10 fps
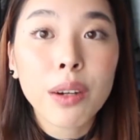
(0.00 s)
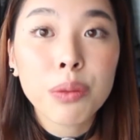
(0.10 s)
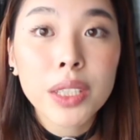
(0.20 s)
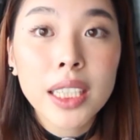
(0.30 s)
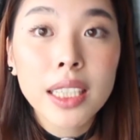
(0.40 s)
I
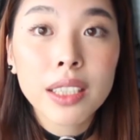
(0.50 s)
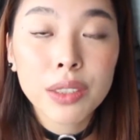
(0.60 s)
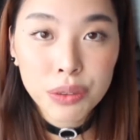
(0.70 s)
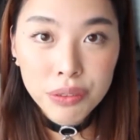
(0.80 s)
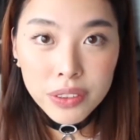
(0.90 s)
really
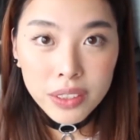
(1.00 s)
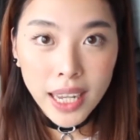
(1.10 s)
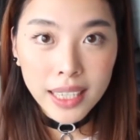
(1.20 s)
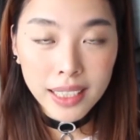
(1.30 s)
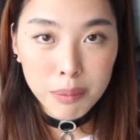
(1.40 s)
do feel
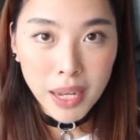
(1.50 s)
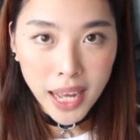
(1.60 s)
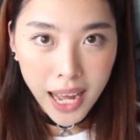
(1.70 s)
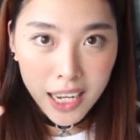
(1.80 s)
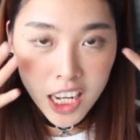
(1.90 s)
like that my
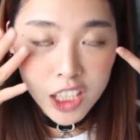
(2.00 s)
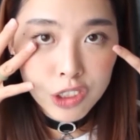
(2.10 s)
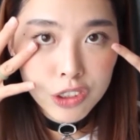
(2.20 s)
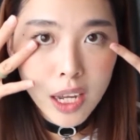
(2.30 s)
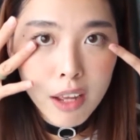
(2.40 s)

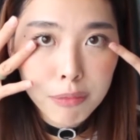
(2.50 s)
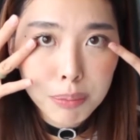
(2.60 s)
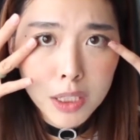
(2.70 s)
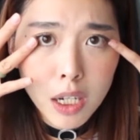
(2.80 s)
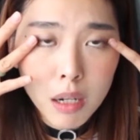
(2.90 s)
eyelashes have
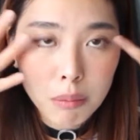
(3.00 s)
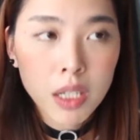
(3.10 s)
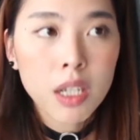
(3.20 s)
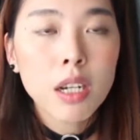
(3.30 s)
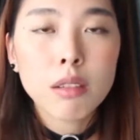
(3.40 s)
become
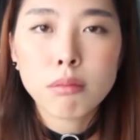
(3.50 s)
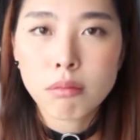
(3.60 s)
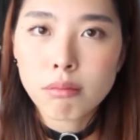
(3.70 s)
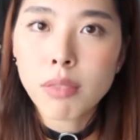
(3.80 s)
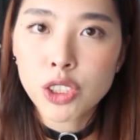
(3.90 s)

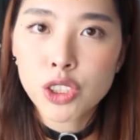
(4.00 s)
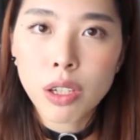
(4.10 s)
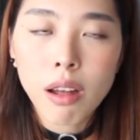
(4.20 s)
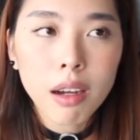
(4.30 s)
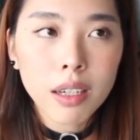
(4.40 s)
much
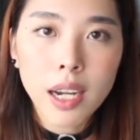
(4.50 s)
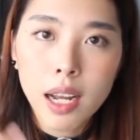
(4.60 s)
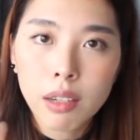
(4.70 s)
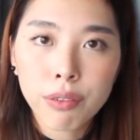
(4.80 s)
longer and